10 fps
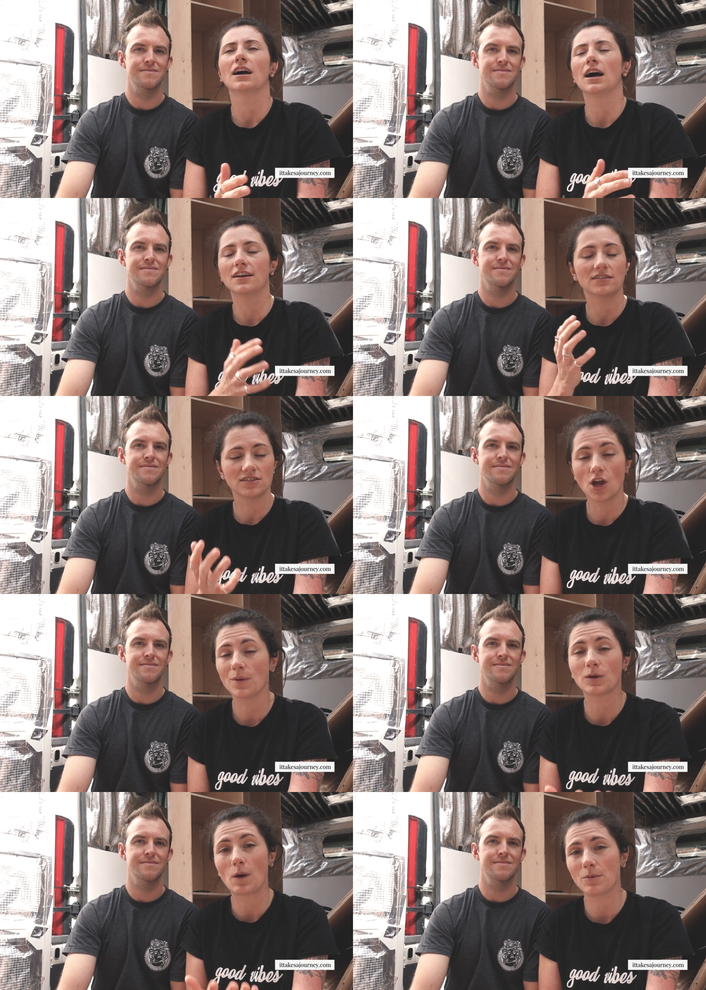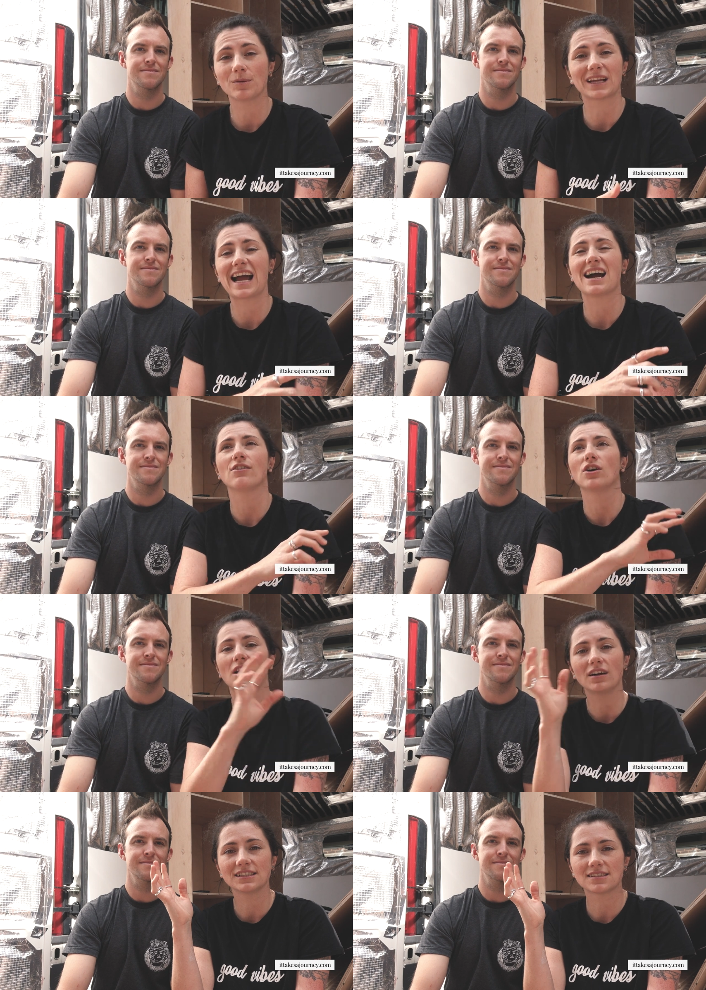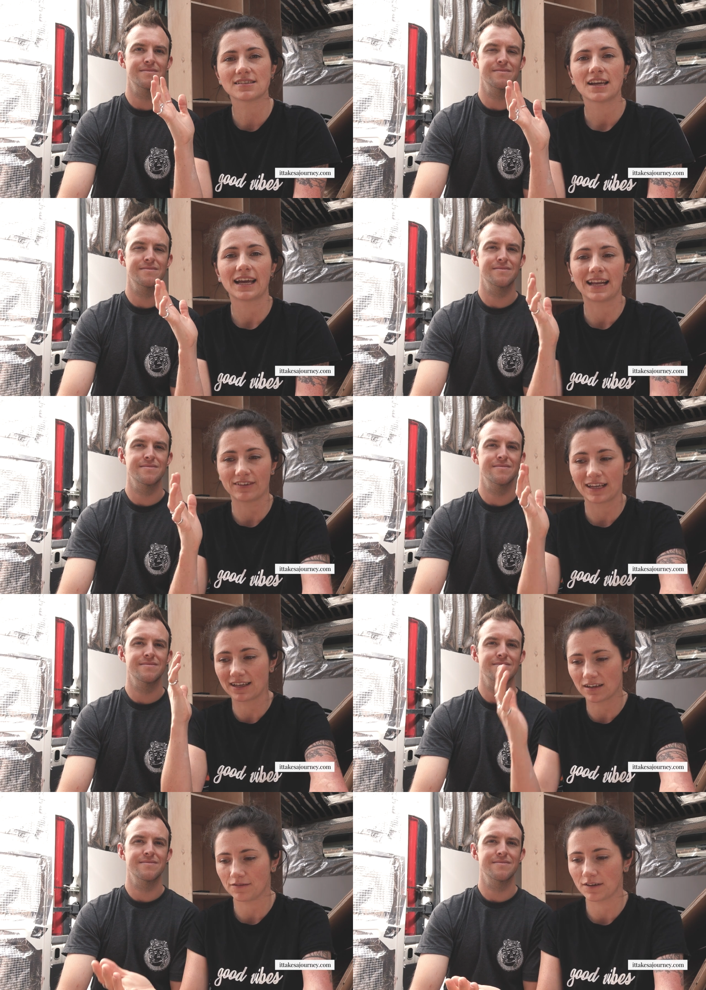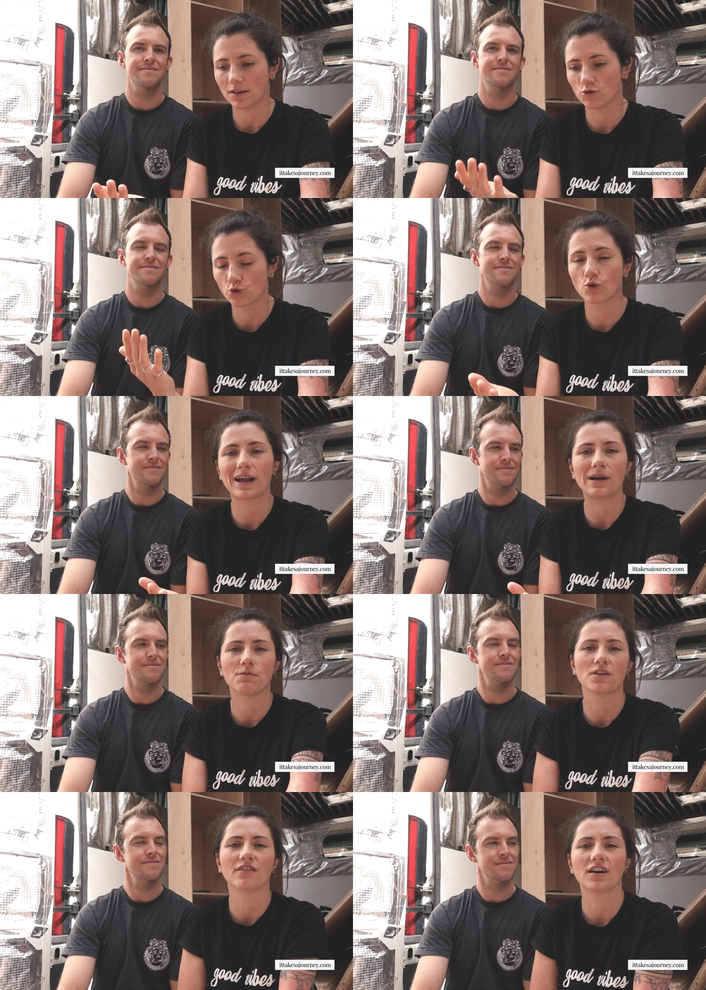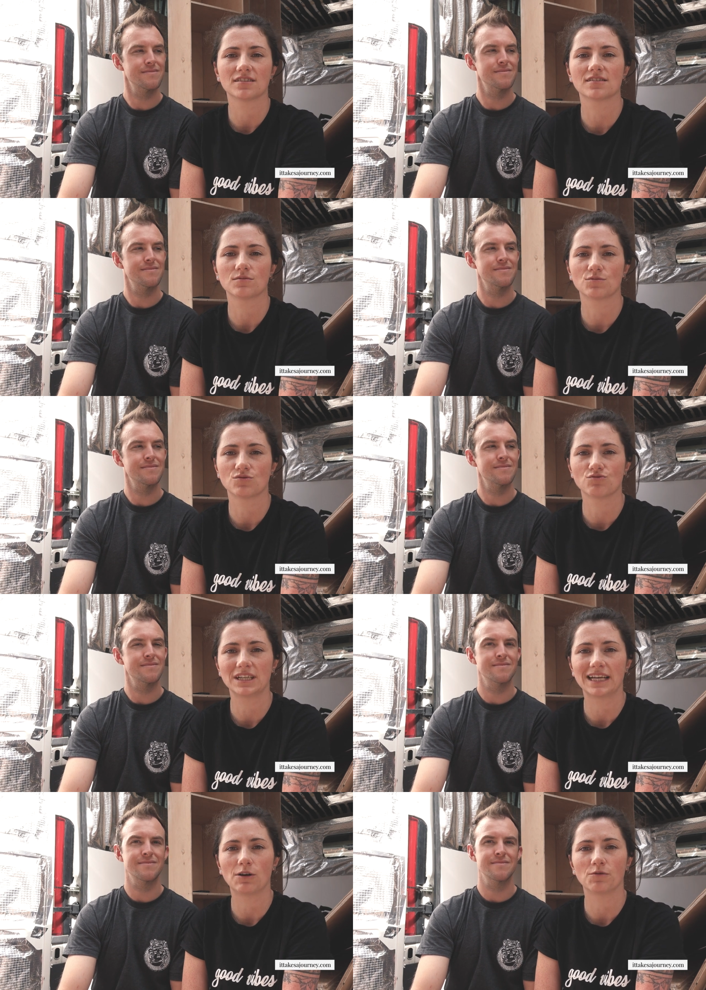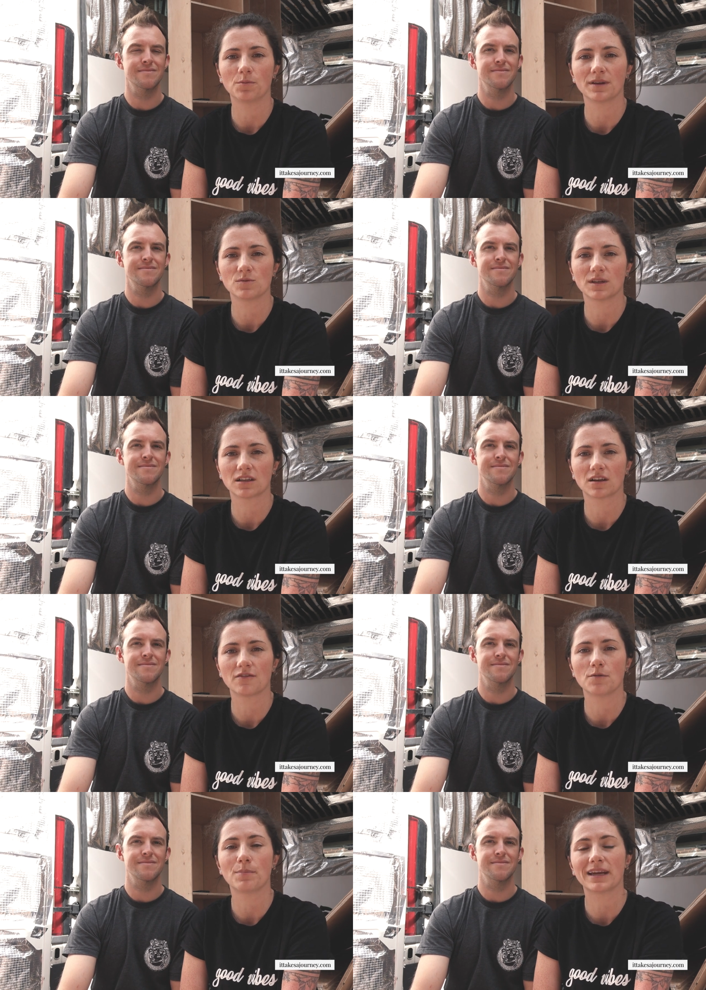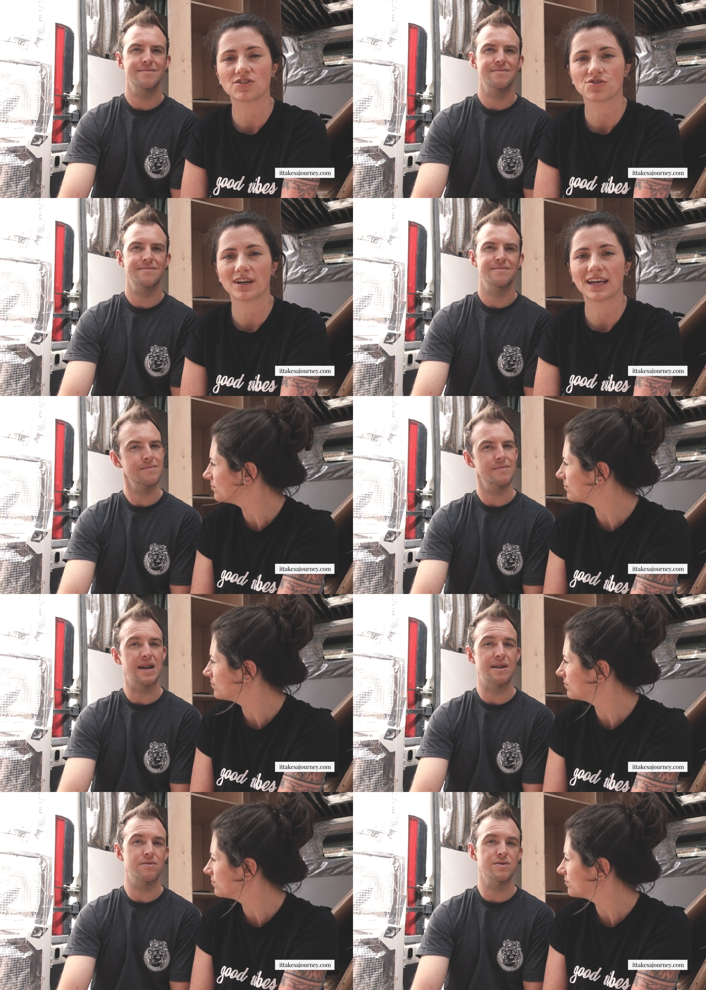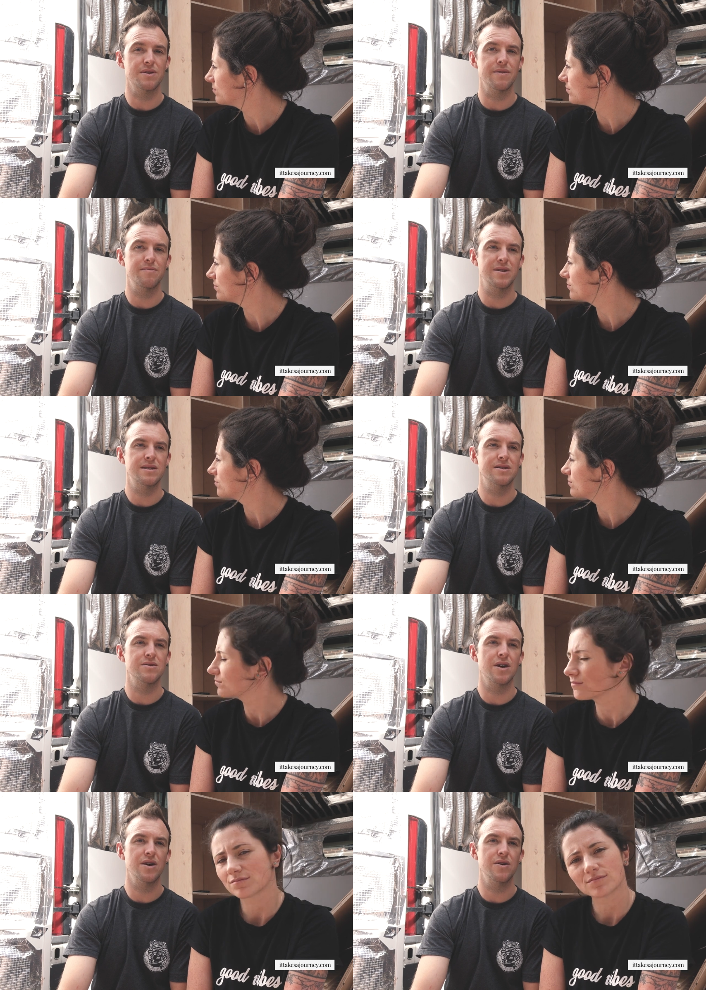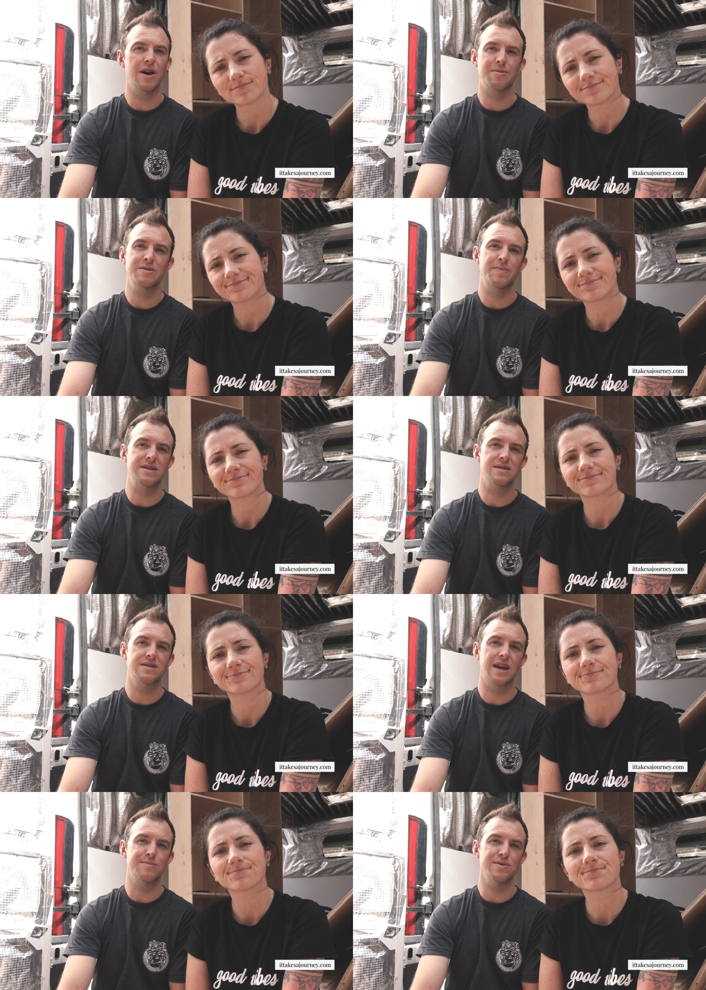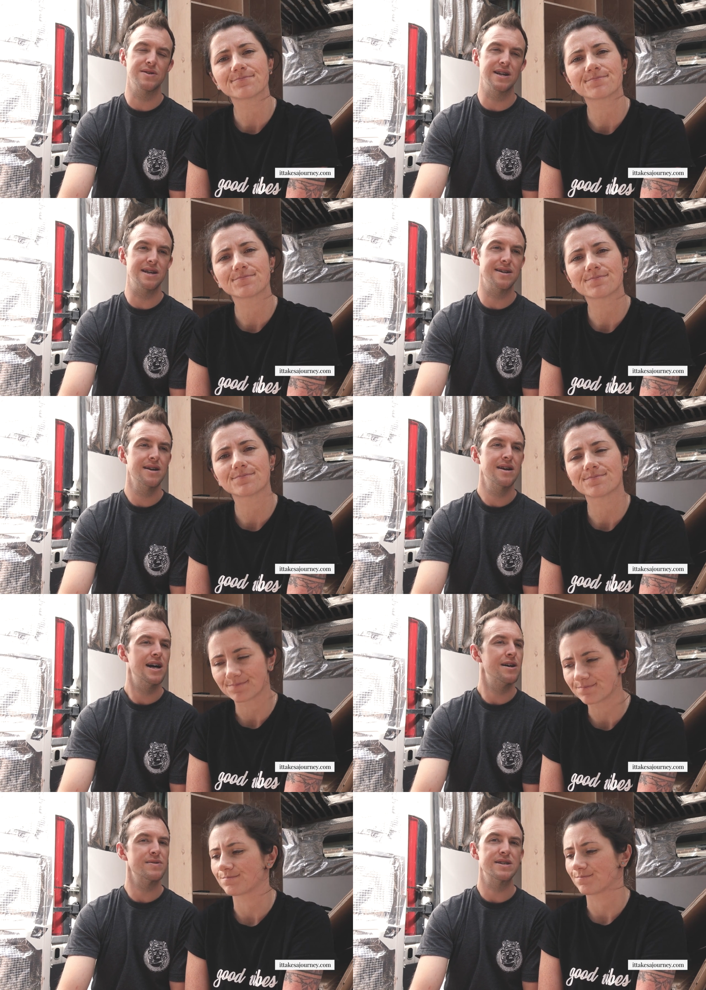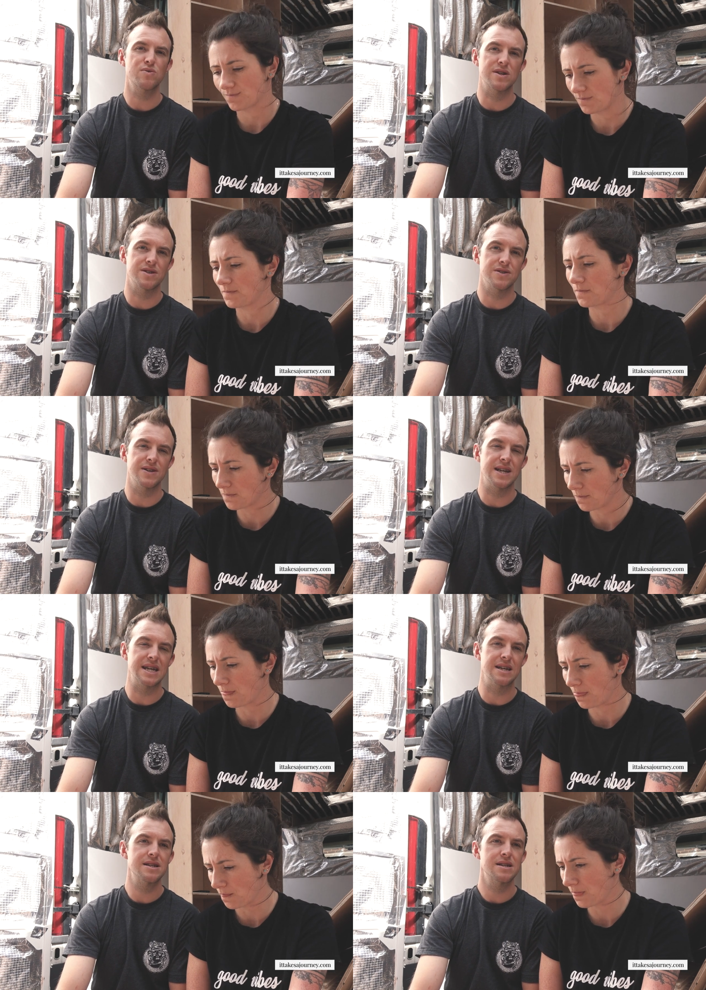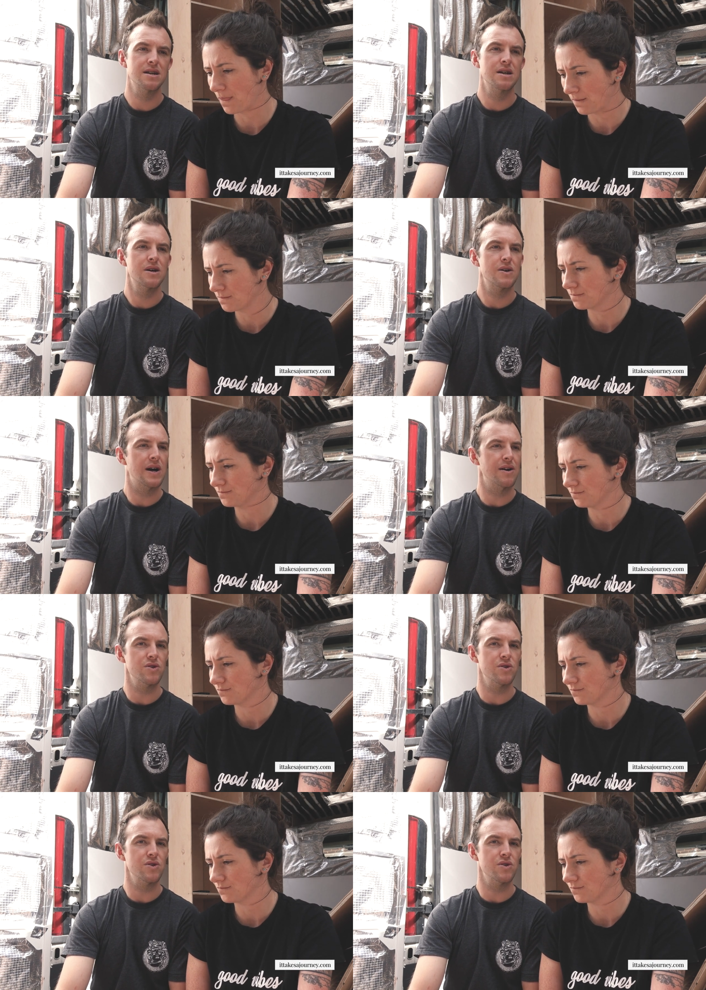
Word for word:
Speaker 1: uh, knowing where we were going to have our lights and having it kind of drawn out in front of us was really helpful because we could kind
Speaker 2: of picture it. And it also means you know how many pieces of cable you need, how many switches you need, how